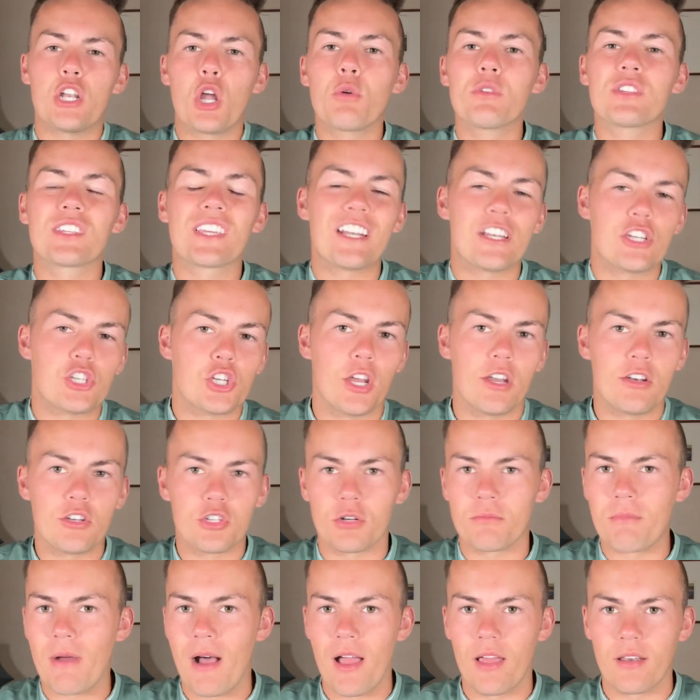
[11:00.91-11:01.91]
No one's going to change
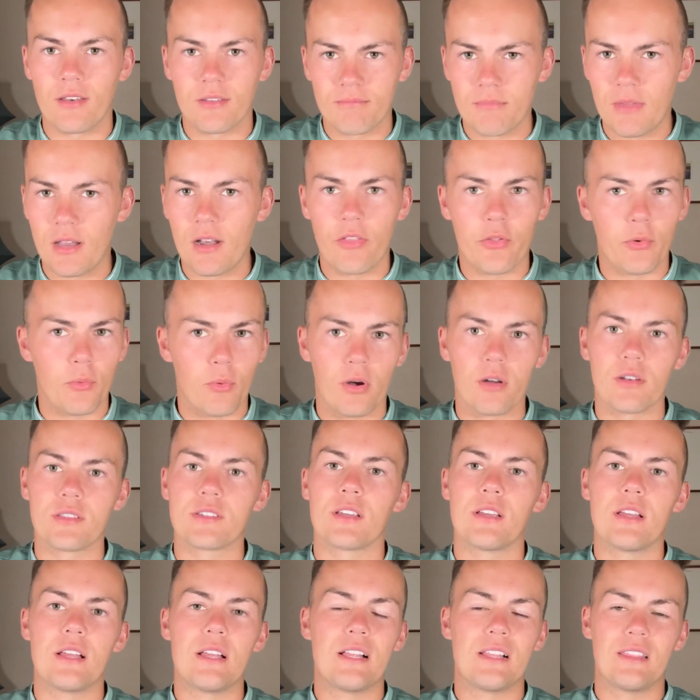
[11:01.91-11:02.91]
their mind, in other
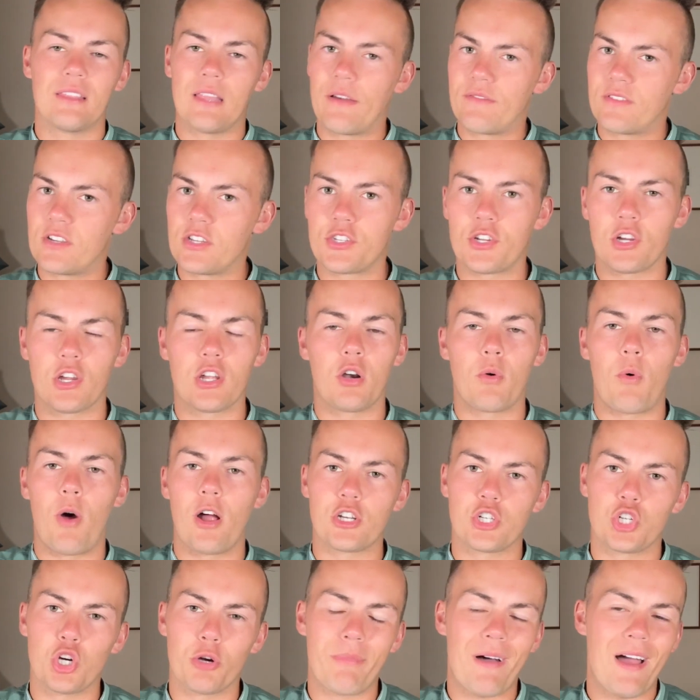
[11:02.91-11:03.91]
words. Leftists are going to
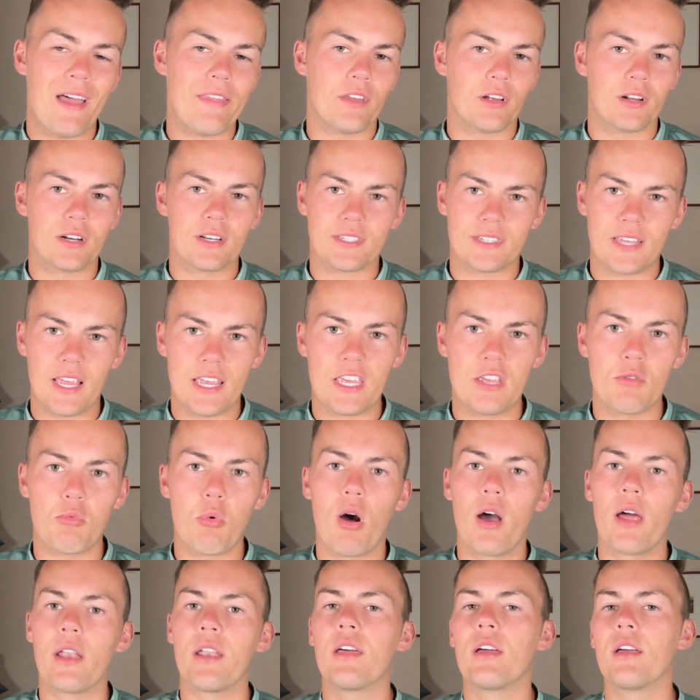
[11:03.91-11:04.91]
watch Joe Biden. They're going to say he
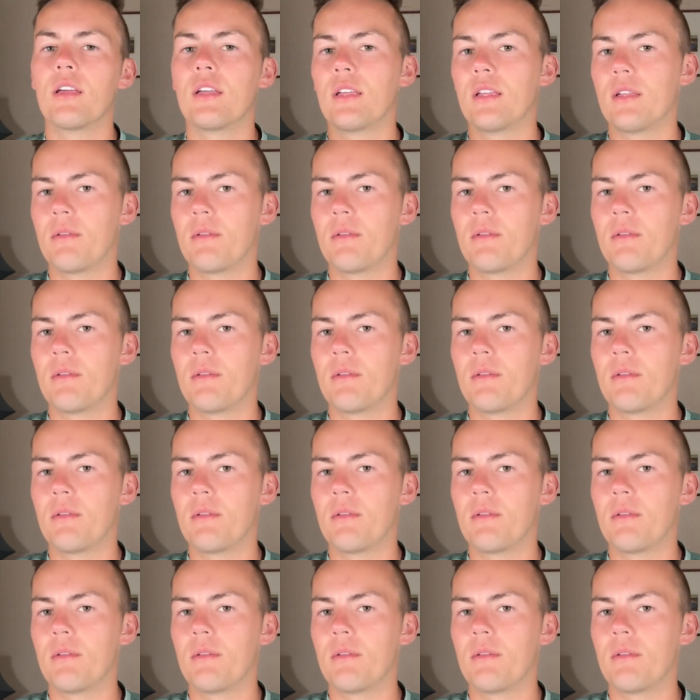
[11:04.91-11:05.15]
won.